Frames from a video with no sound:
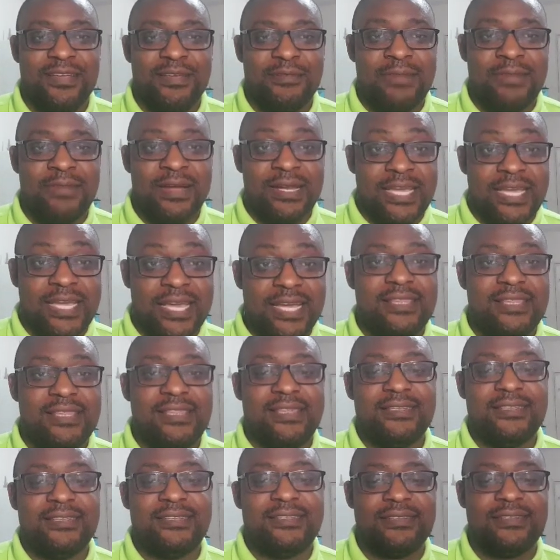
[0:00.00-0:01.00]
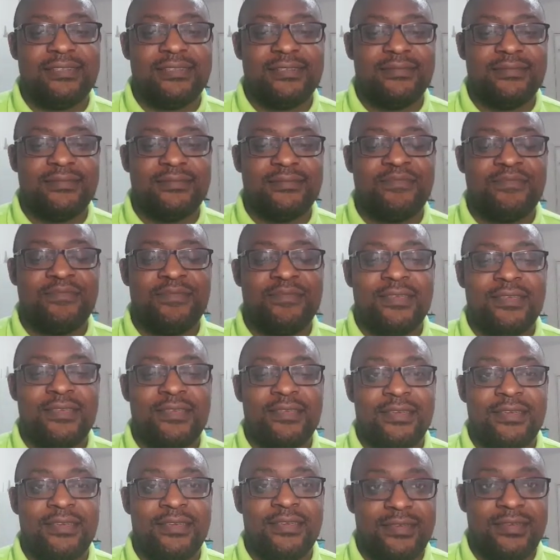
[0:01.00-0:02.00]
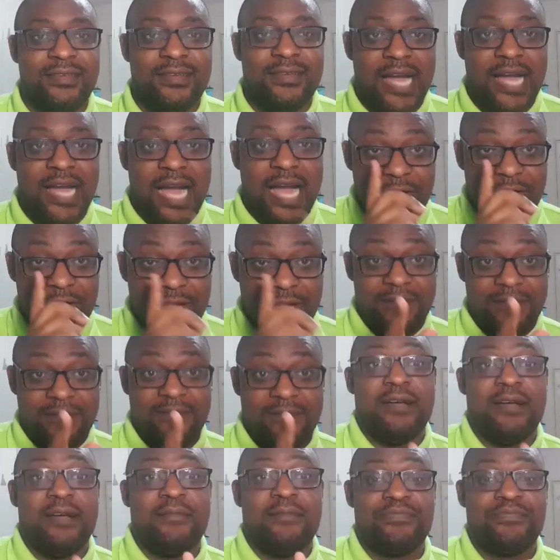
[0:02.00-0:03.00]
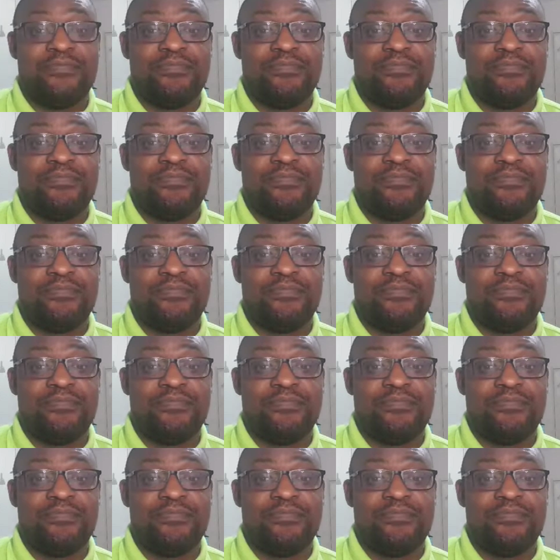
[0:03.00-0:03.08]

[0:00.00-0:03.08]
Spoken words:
But get this, however,